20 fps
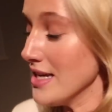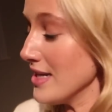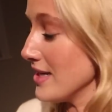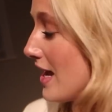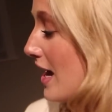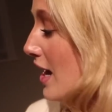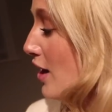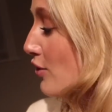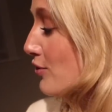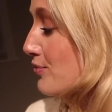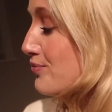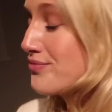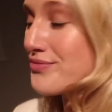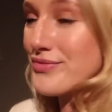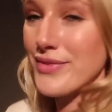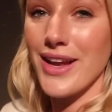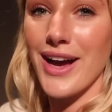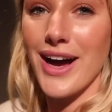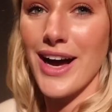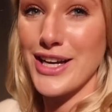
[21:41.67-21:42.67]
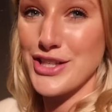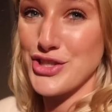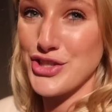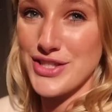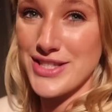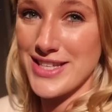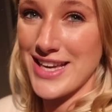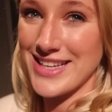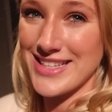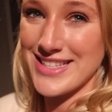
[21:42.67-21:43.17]
Now, I
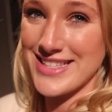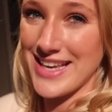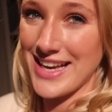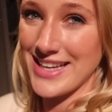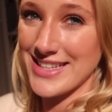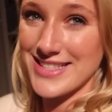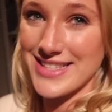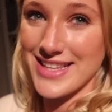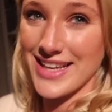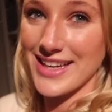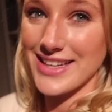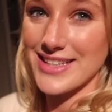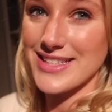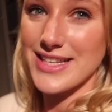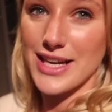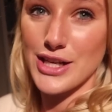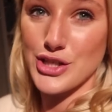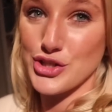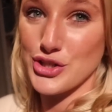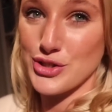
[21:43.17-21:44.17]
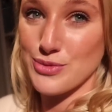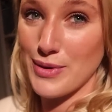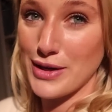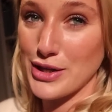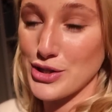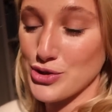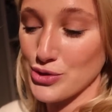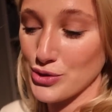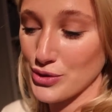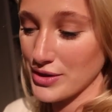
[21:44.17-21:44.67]
just taste test this and just
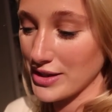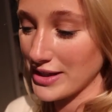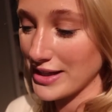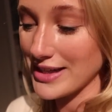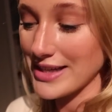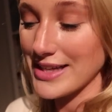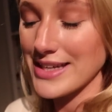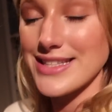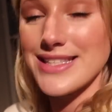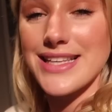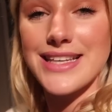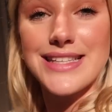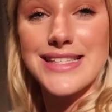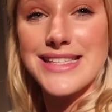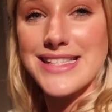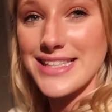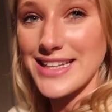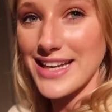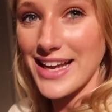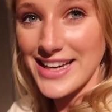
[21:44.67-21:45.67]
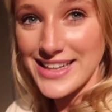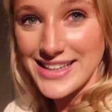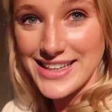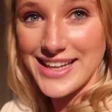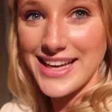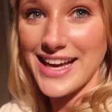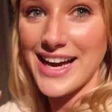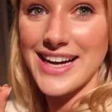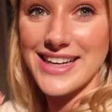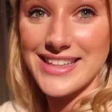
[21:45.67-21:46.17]
make sure that it is
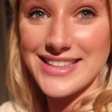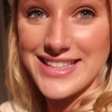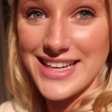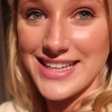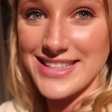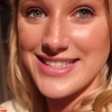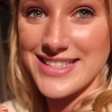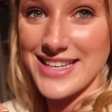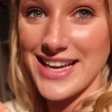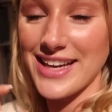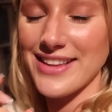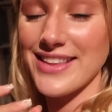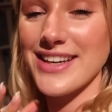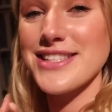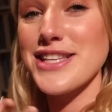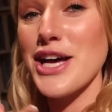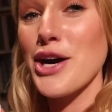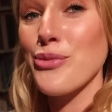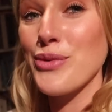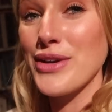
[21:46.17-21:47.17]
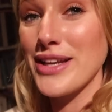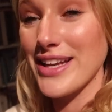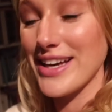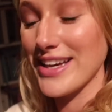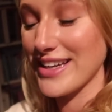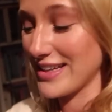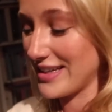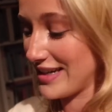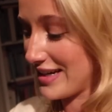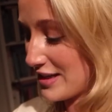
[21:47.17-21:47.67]
slightly al dente, that's how we
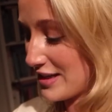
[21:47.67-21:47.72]
like it